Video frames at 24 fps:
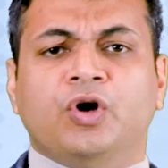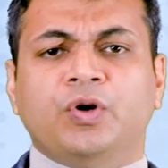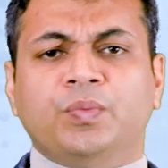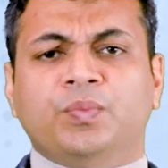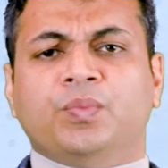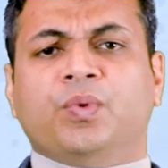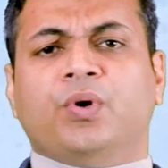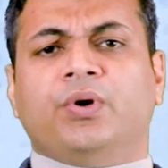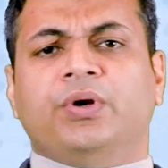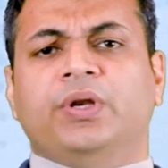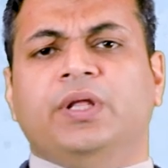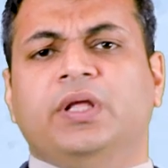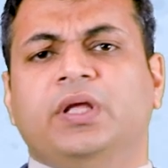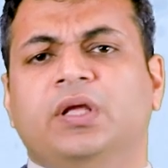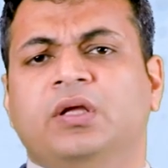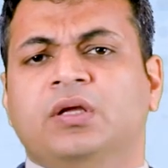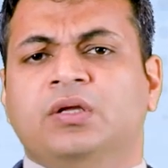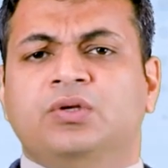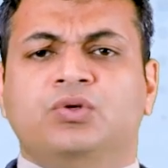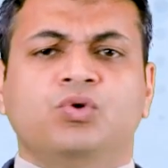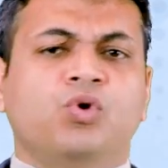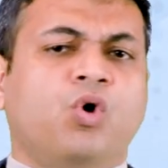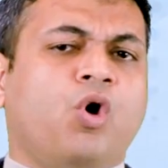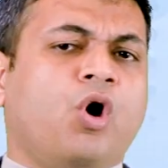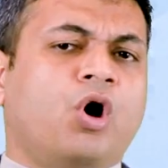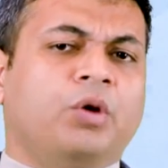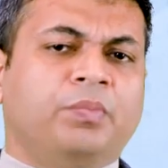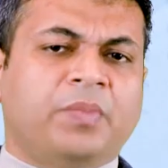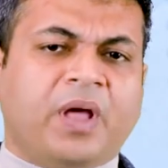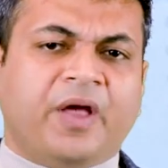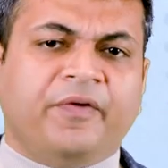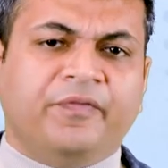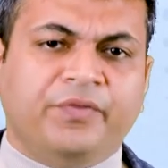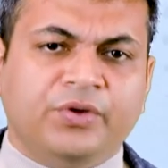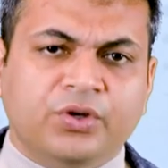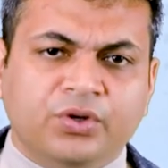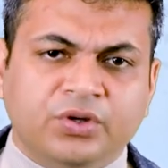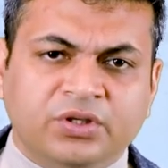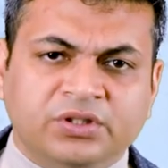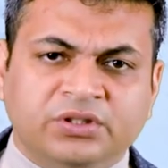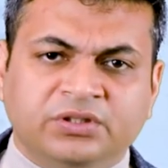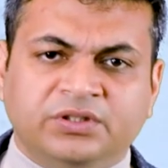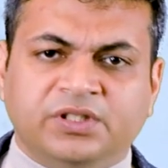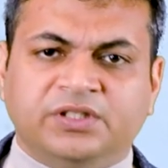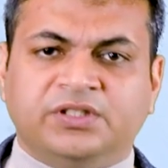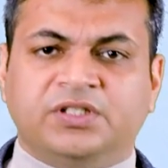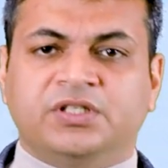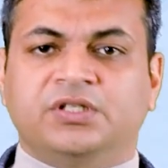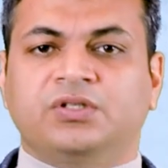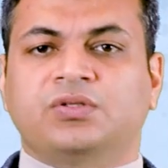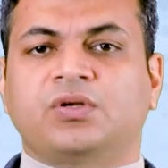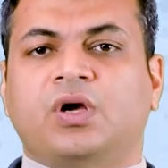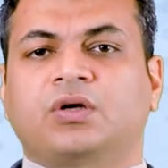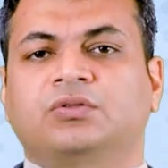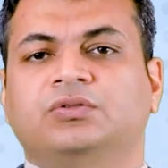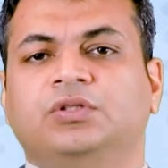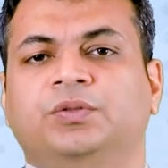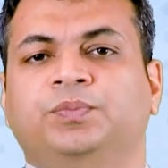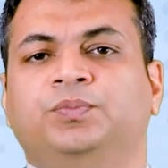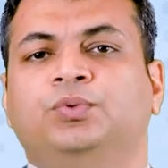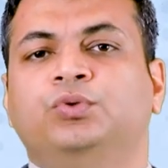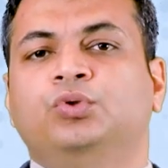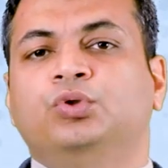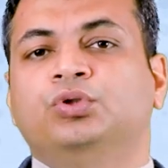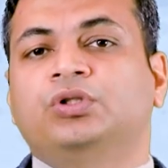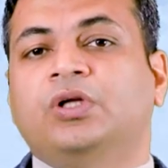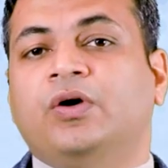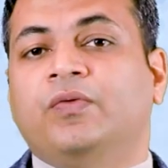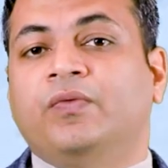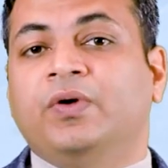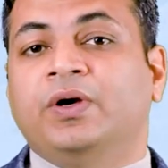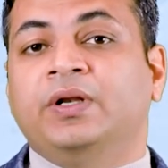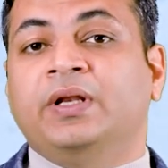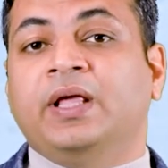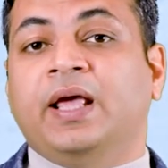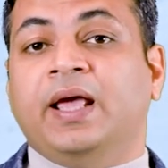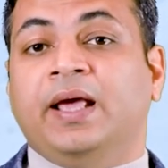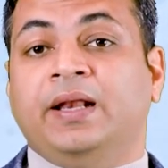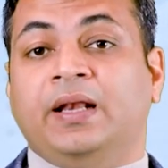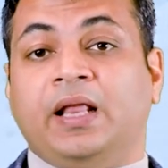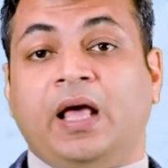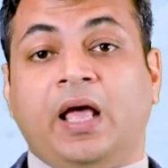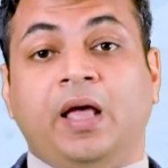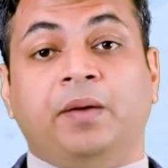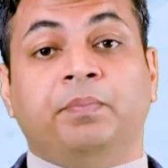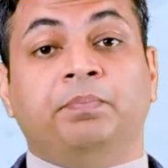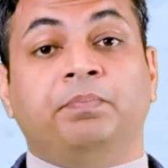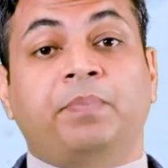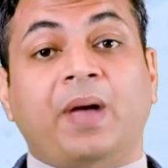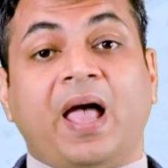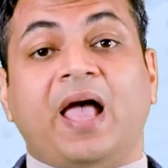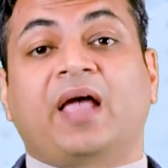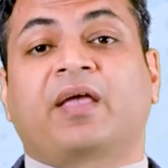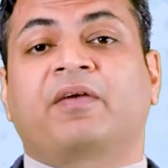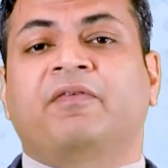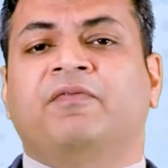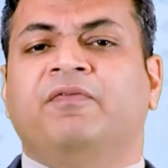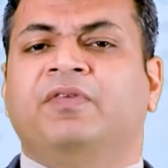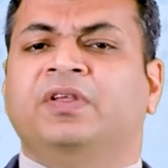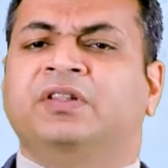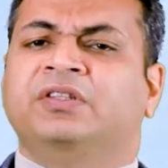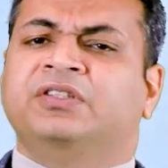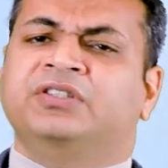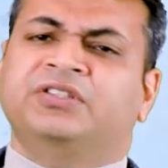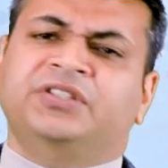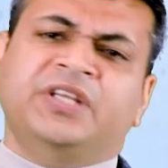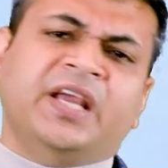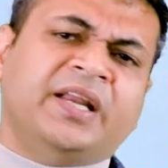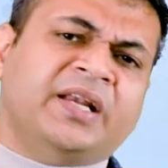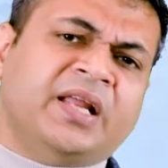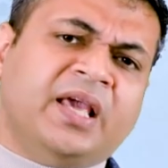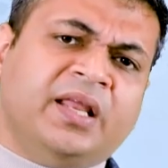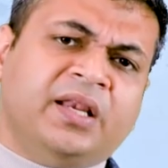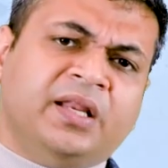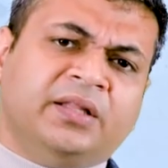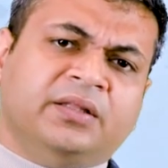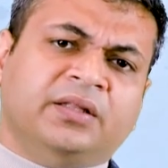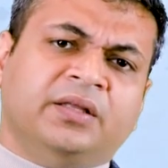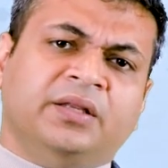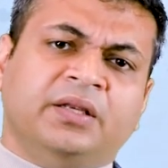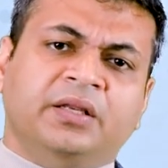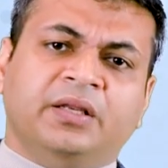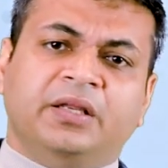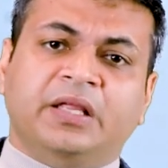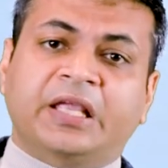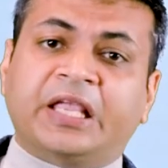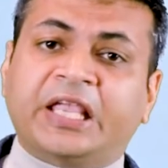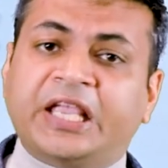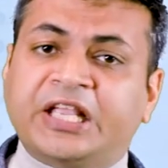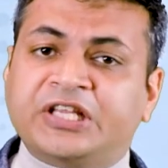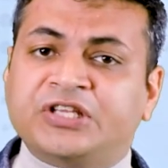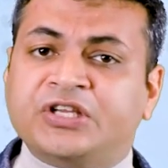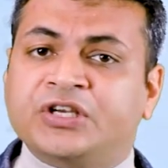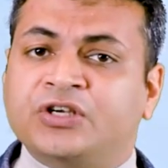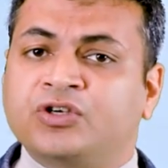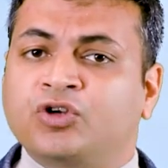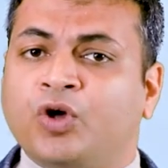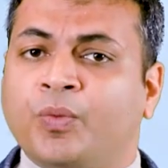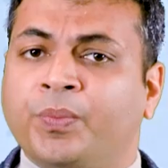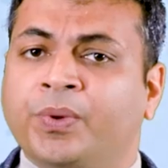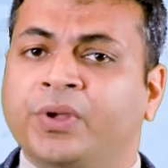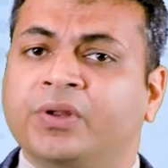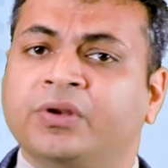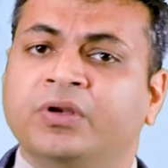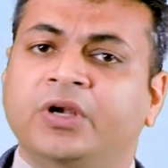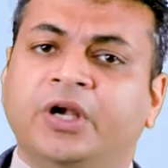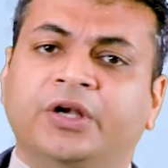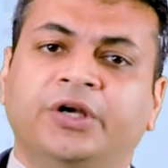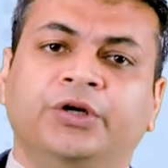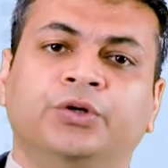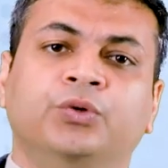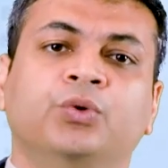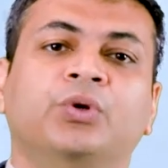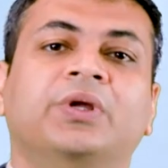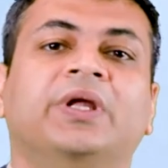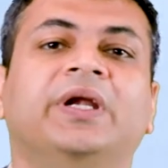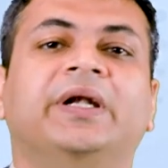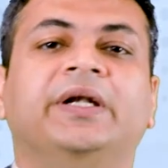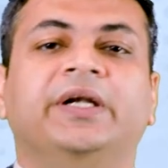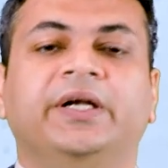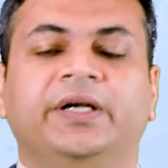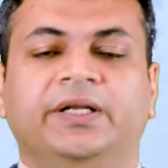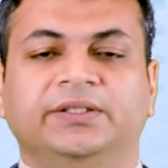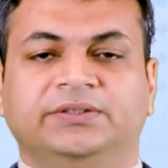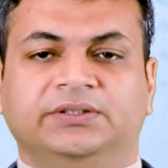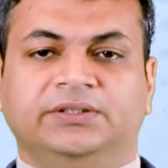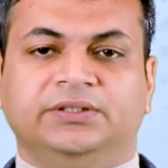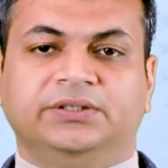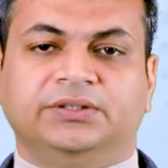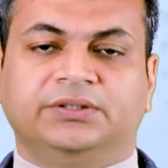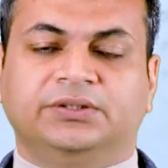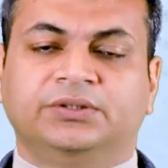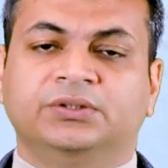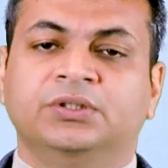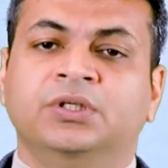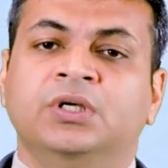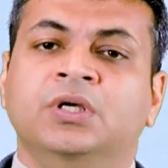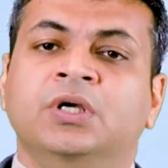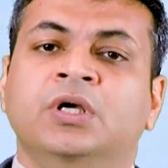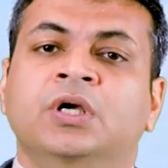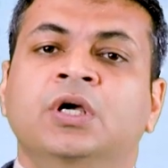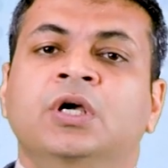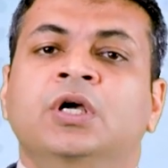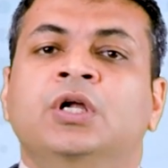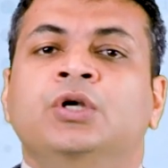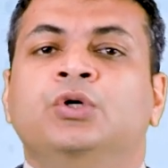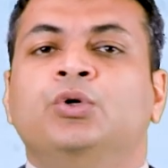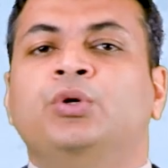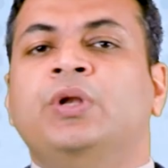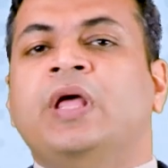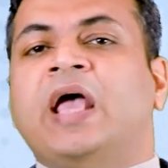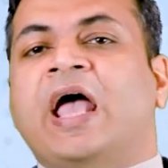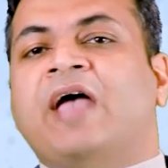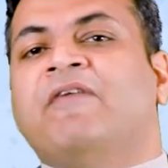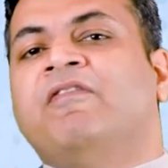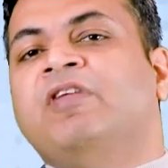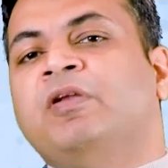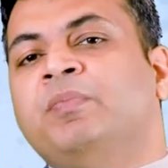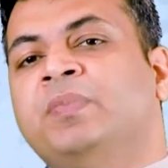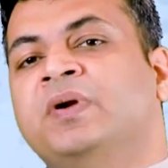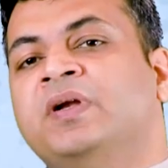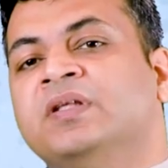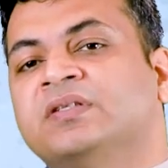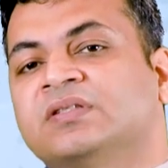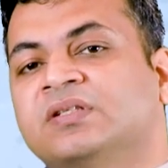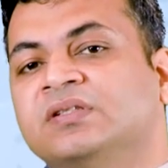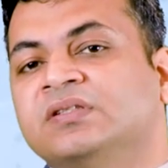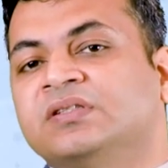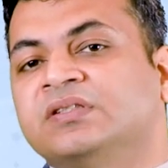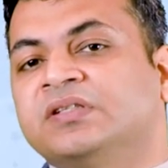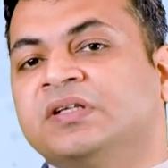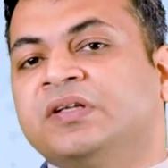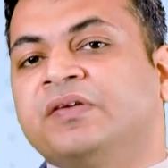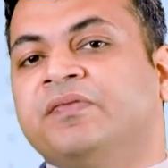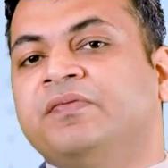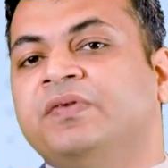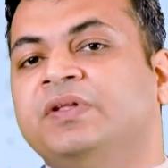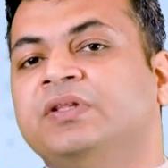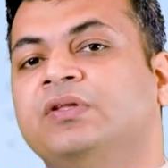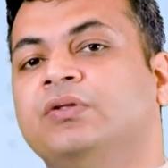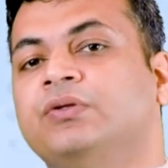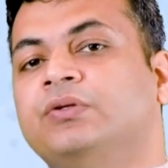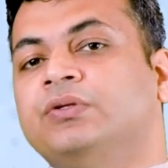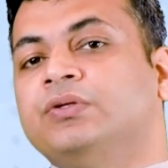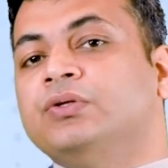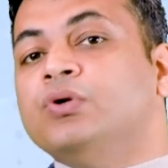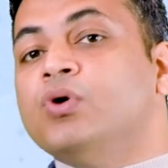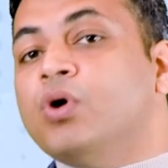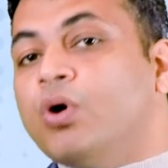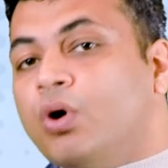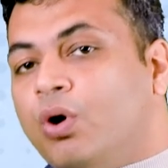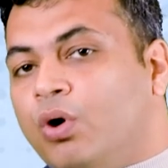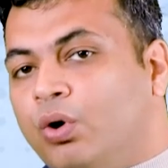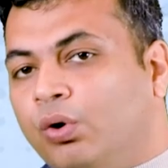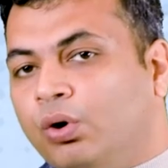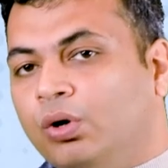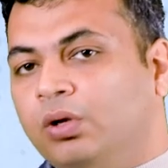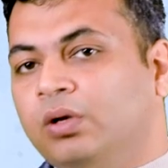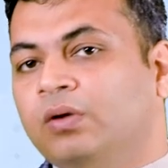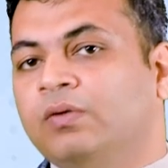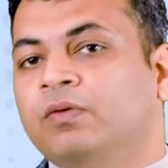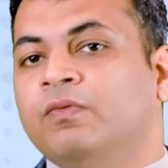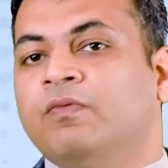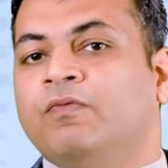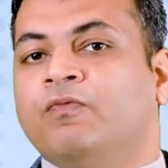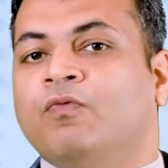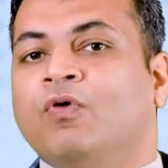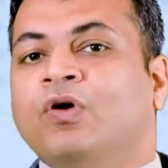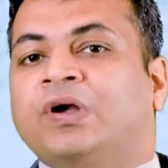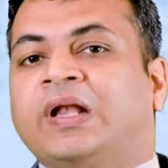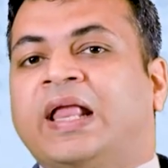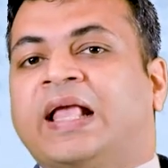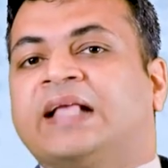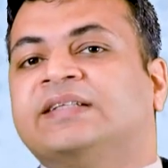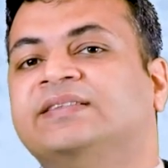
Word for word: Good morning to all my viewers. This is Dr. Purudhaman and I am back with yet another engaging topic related to kidney disease. Today I will be discussing with you all what